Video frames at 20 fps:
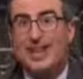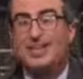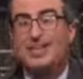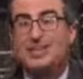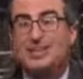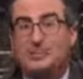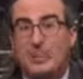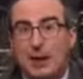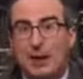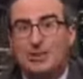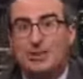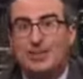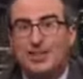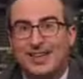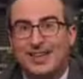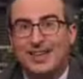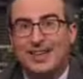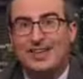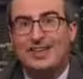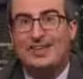expelled
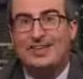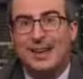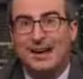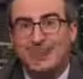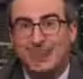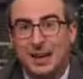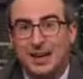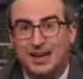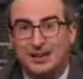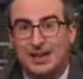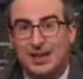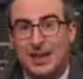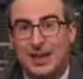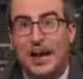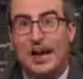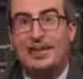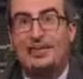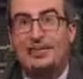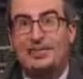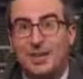the Canadian ambassador
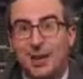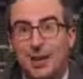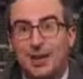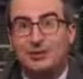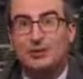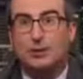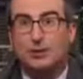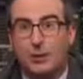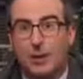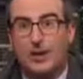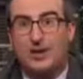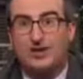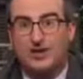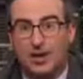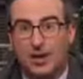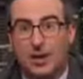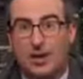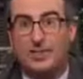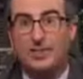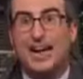and cut trade
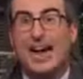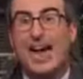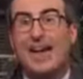ties,